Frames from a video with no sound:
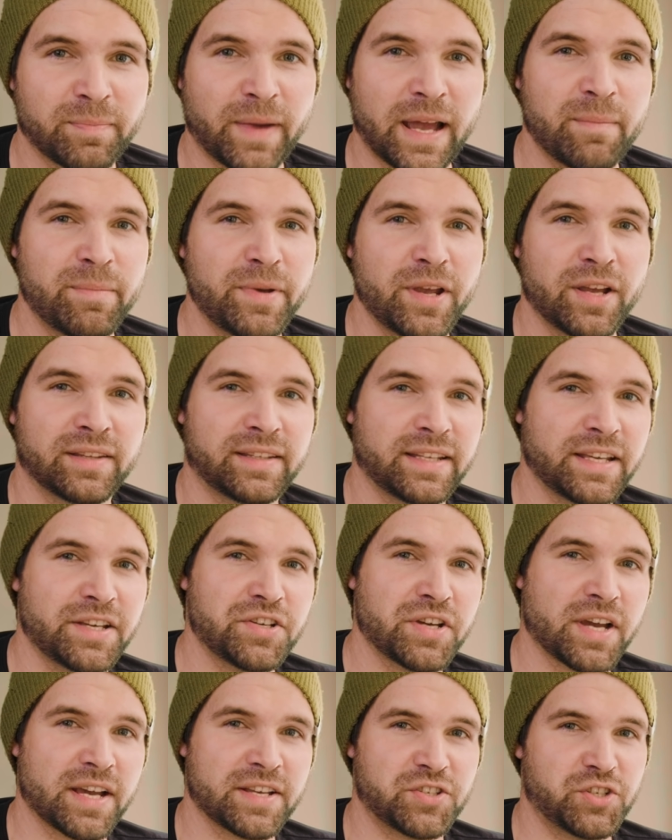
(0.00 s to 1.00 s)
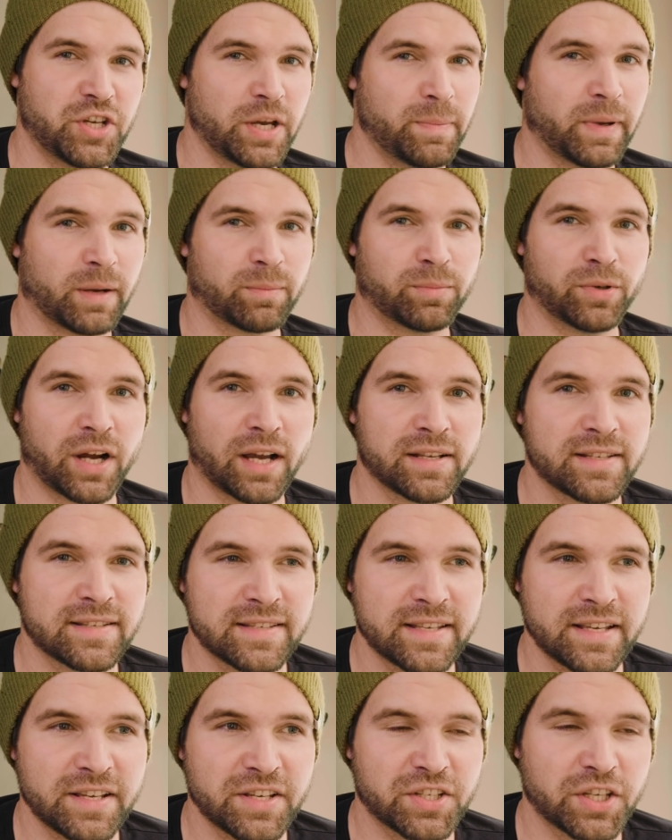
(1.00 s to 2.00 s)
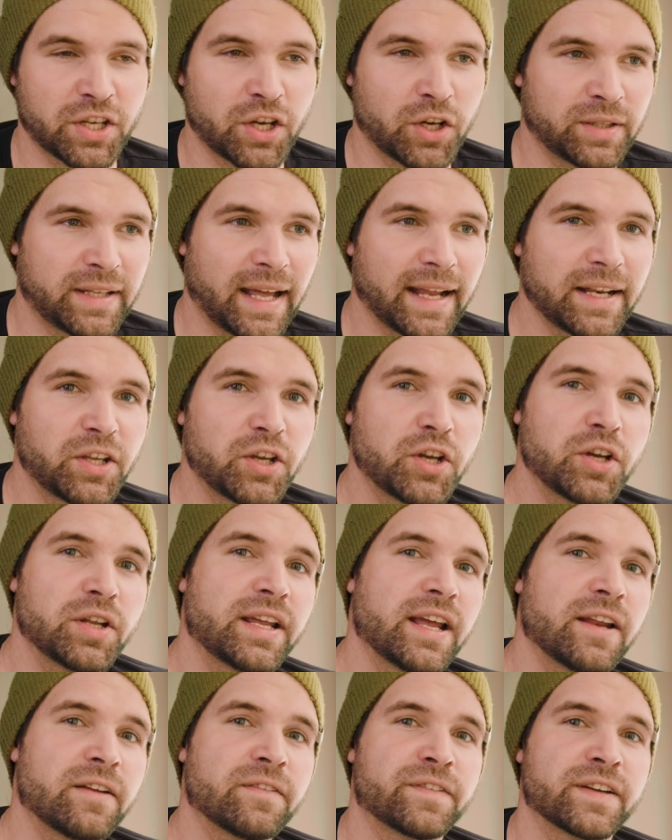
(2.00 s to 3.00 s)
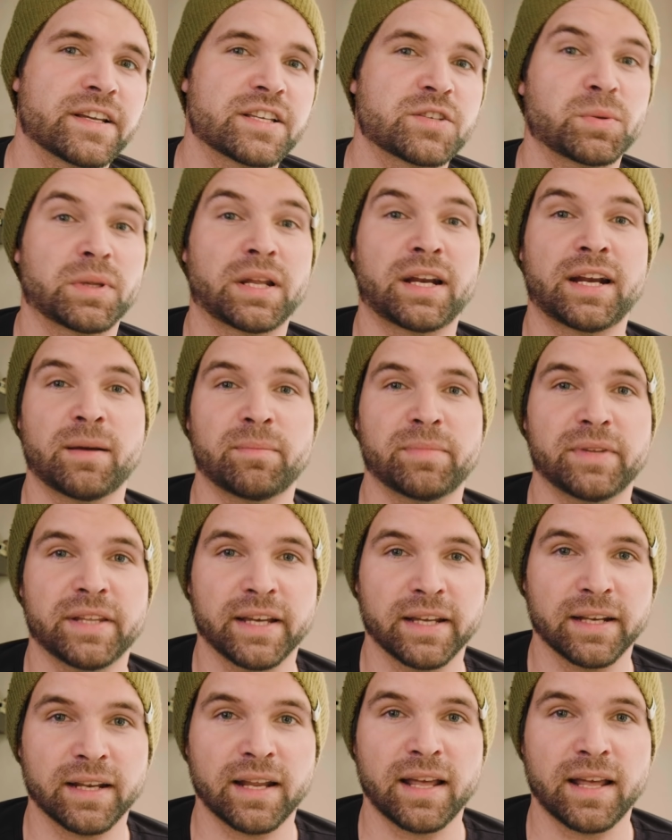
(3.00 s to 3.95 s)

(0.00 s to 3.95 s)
might be on D J I's JPEG processing, so that could get fixed with an update.